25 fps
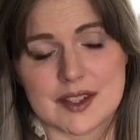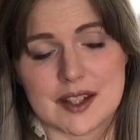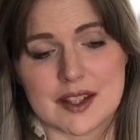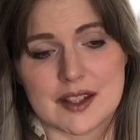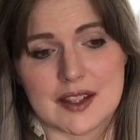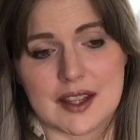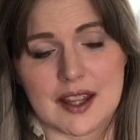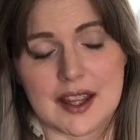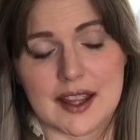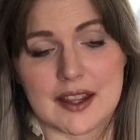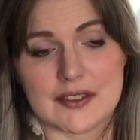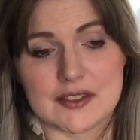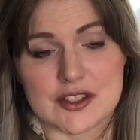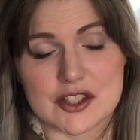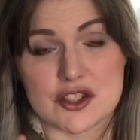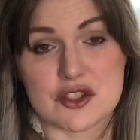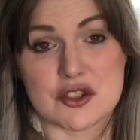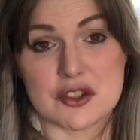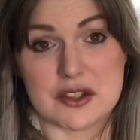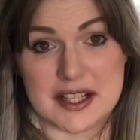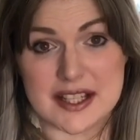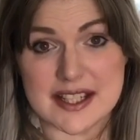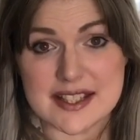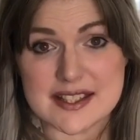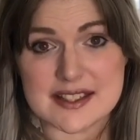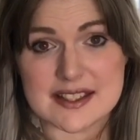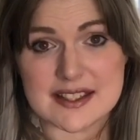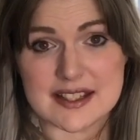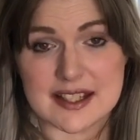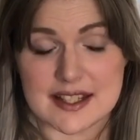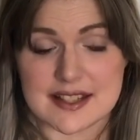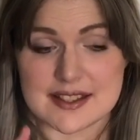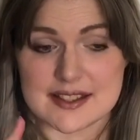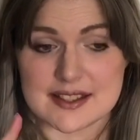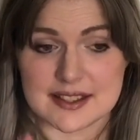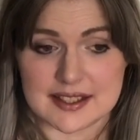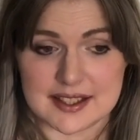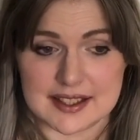I have it traced. I
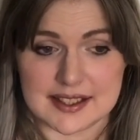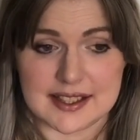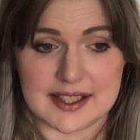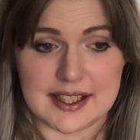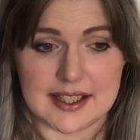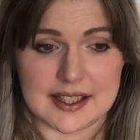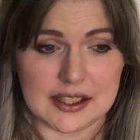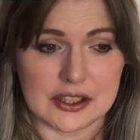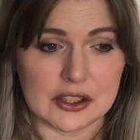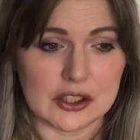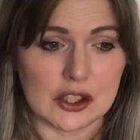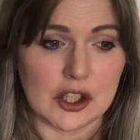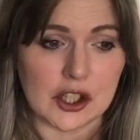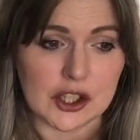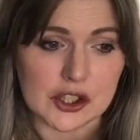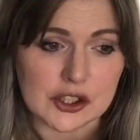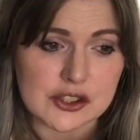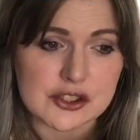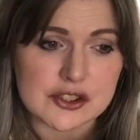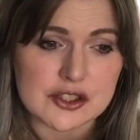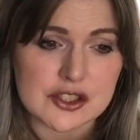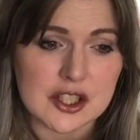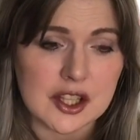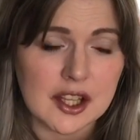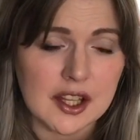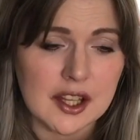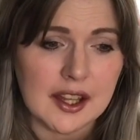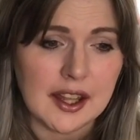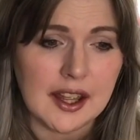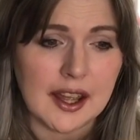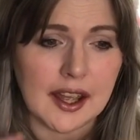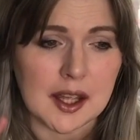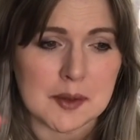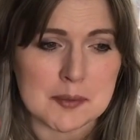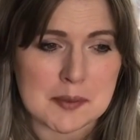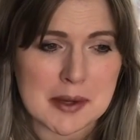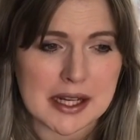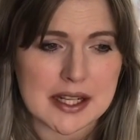still need to get it cut.
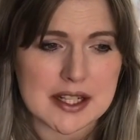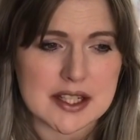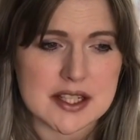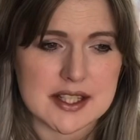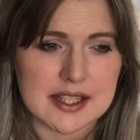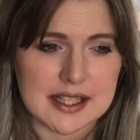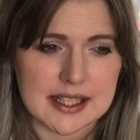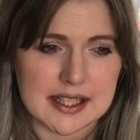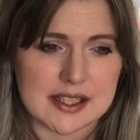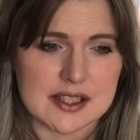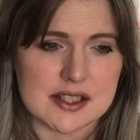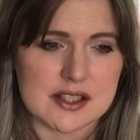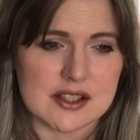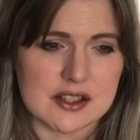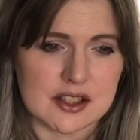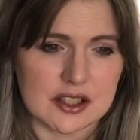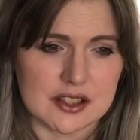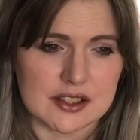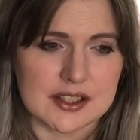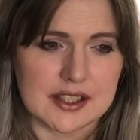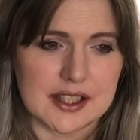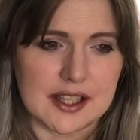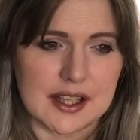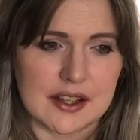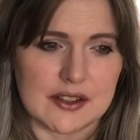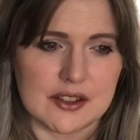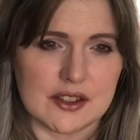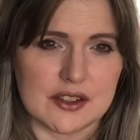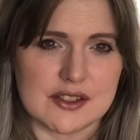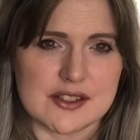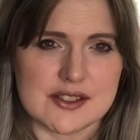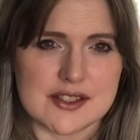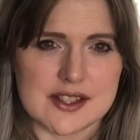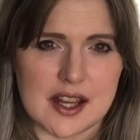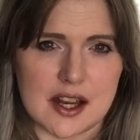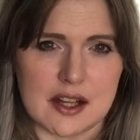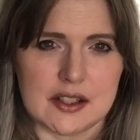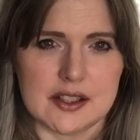I managed to get it stuck together on
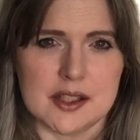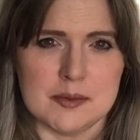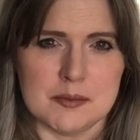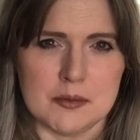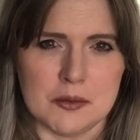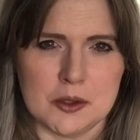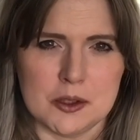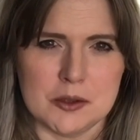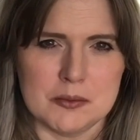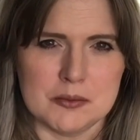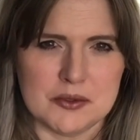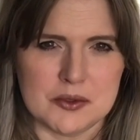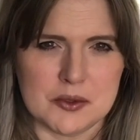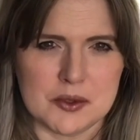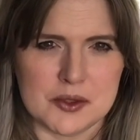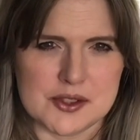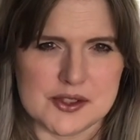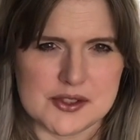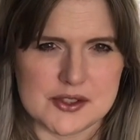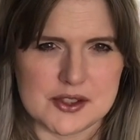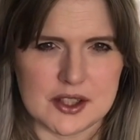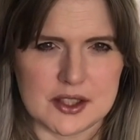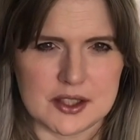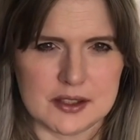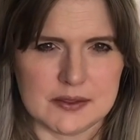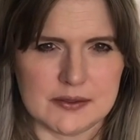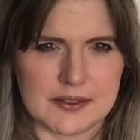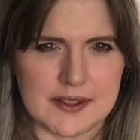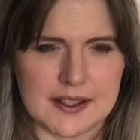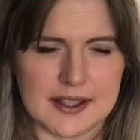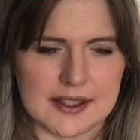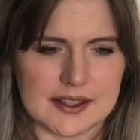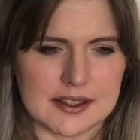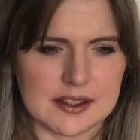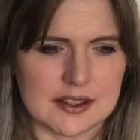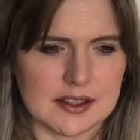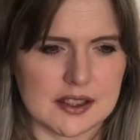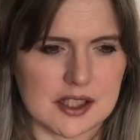Saturday morning before I started
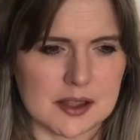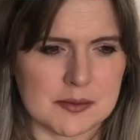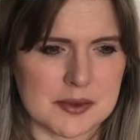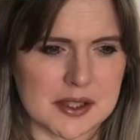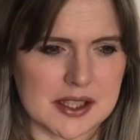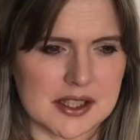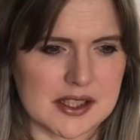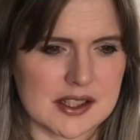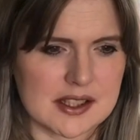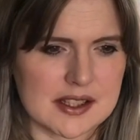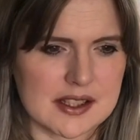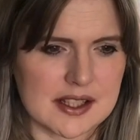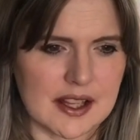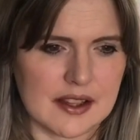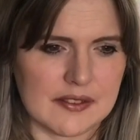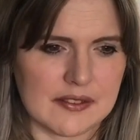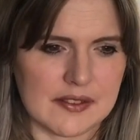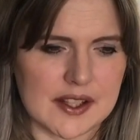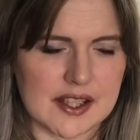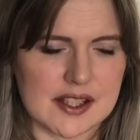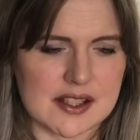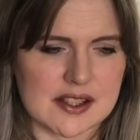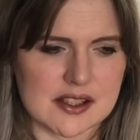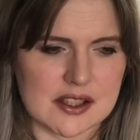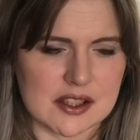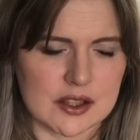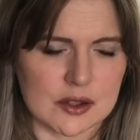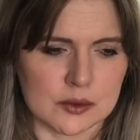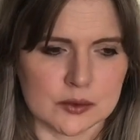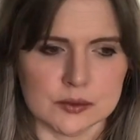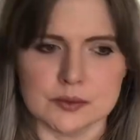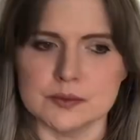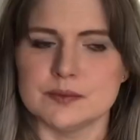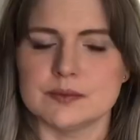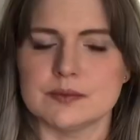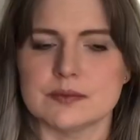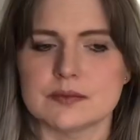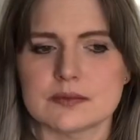feeling a bit iffy, so
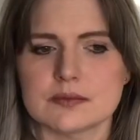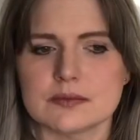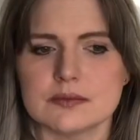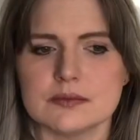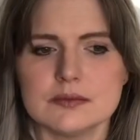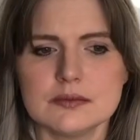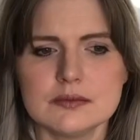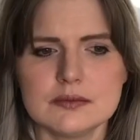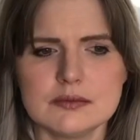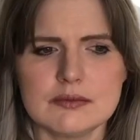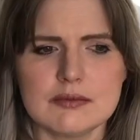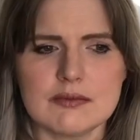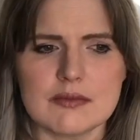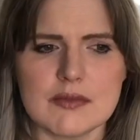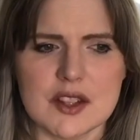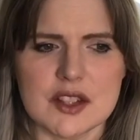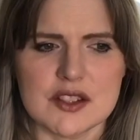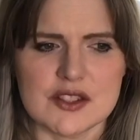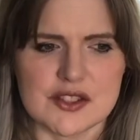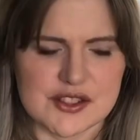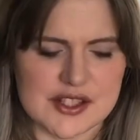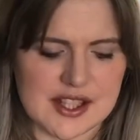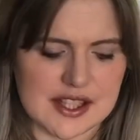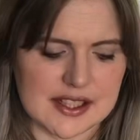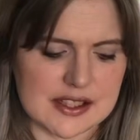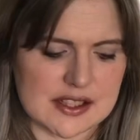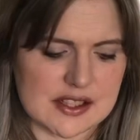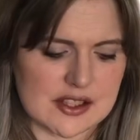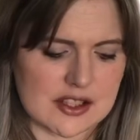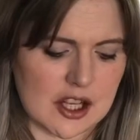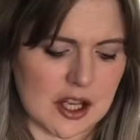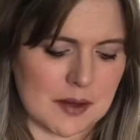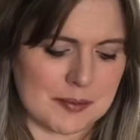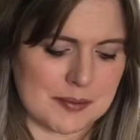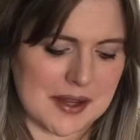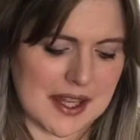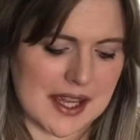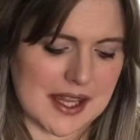just had to
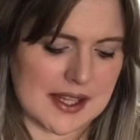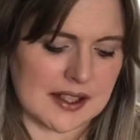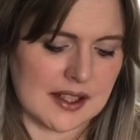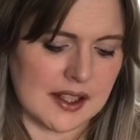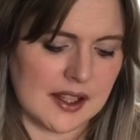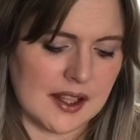stop then.